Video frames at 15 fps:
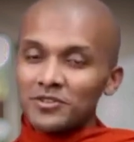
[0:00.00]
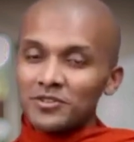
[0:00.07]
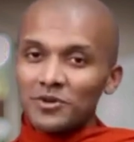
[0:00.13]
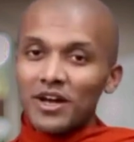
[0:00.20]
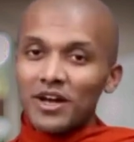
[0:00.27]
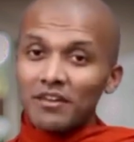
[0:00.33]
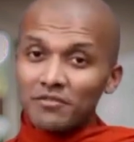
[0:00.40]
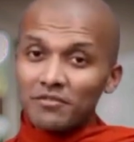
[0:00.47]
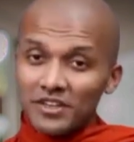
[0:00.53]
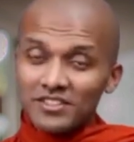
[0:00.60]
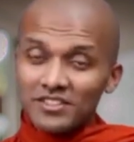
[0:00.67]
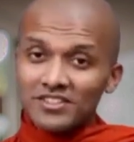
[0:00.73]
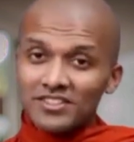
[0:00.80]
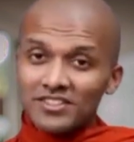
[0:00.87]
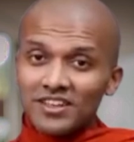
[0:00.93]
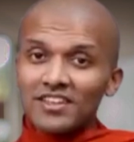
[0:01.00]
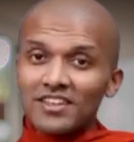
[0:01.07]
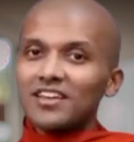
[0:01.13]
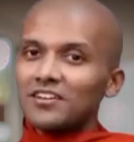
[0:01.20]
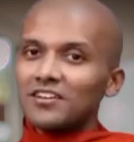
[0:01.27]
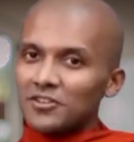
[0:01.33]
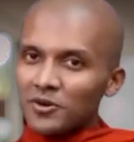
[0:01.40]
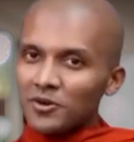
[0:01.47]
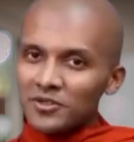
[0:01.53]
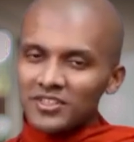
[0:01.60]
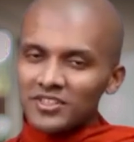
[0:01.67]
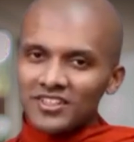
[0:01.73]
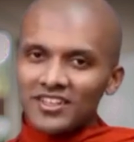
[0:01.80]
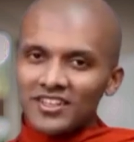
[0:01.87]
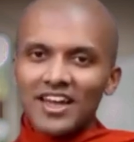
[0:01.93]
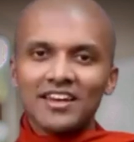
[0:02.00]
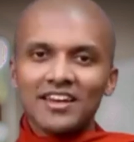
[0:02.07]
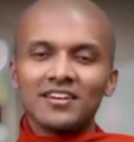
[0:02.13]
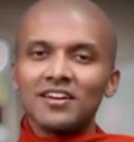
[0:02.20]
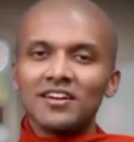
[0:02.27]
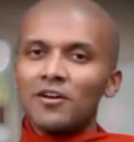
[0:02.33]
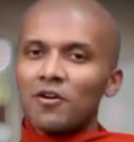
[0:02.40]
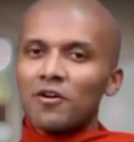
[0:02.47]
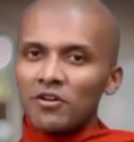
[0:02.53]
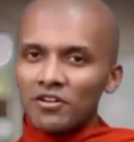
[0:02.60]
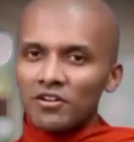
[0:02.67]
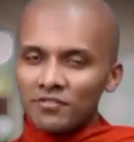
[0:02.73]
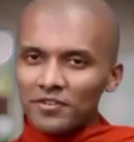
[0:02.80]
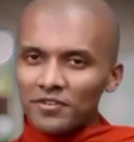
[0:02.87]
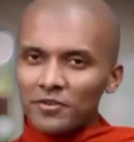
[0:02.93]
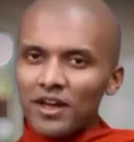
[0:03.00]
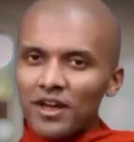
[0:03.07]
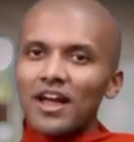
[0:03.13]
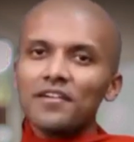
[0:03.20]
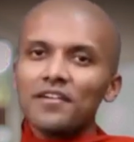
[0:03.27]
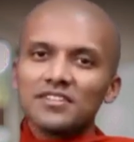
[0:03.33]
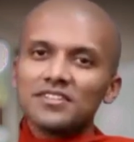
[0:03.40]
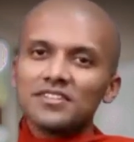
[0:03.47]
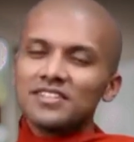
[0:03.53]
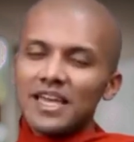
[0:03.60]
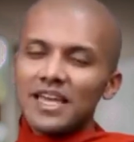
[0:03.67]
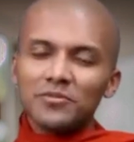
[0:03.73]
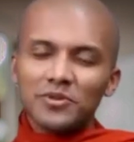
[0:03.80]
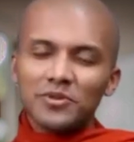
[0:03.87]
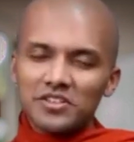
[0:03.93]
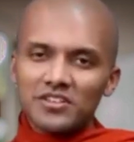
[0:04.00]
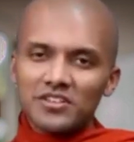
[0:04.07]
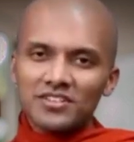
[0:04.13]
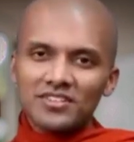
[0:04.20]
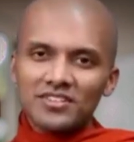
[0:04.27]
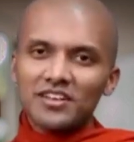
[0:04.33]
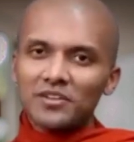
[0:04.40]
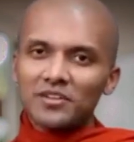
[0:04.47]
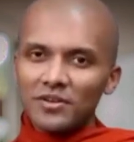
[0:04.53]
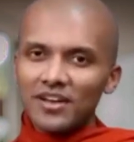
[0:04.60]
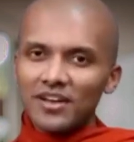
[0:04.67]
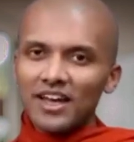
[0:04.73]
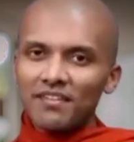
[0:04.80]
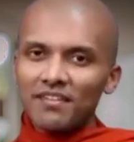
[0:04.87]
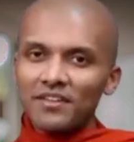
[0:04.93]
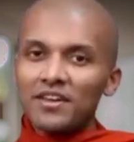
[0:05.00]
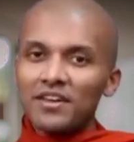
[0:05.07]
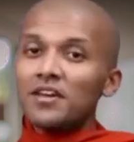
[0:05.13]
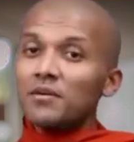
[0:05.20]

So I wish that daughter and all of you have the same questions in your life.